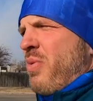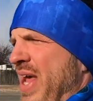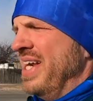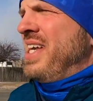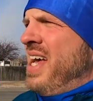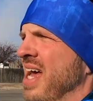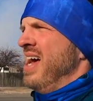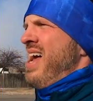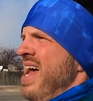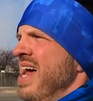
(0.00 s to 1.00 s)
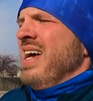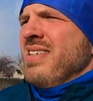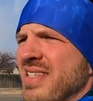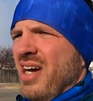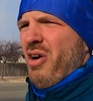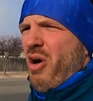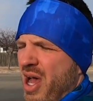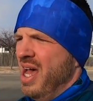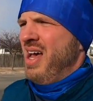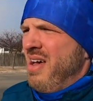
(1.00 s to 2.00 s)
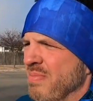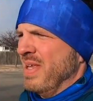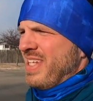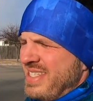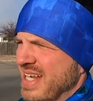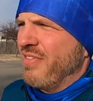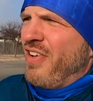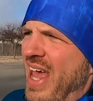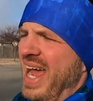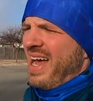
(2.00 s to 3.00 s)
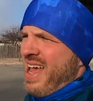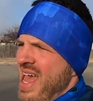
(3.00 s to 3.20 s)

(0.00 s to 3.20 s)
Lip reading: the wind, so be listening for that.